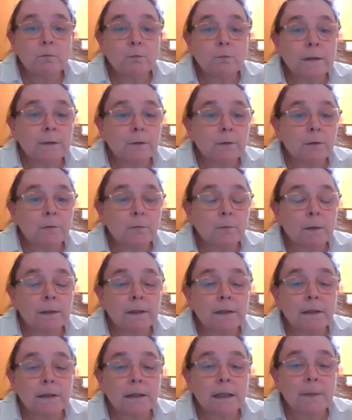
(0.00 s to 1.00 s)
which
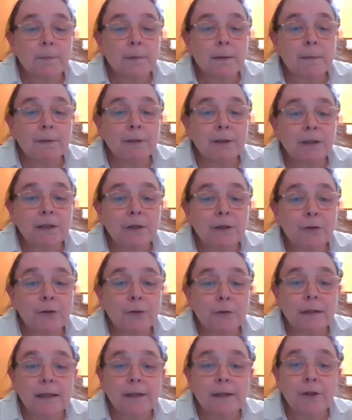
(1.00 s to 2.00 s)
was uh, published in
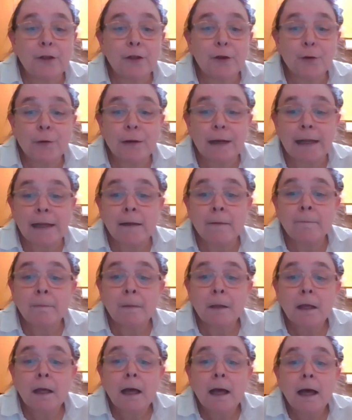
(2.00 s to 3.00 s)
1330.
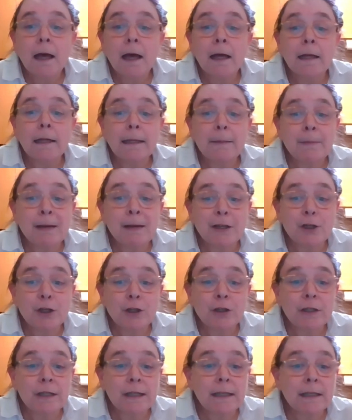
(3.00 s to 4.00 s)
Uh, he
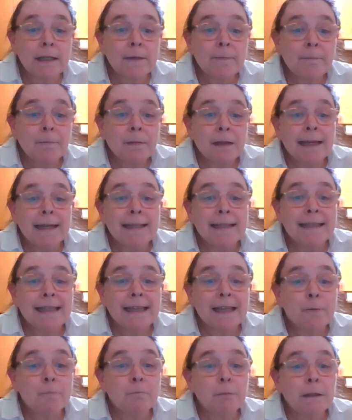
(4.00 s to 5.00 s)
mentions it. It is
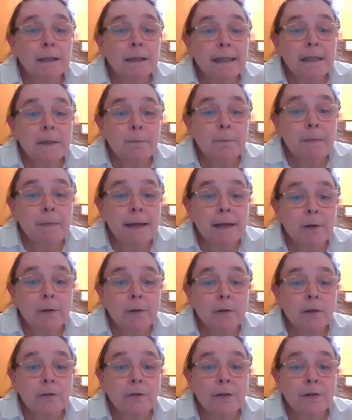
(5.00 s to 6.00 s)
a complete
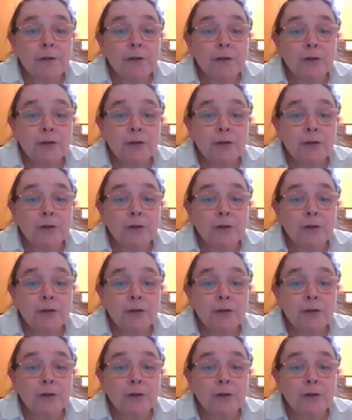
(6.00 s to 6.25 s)
meal that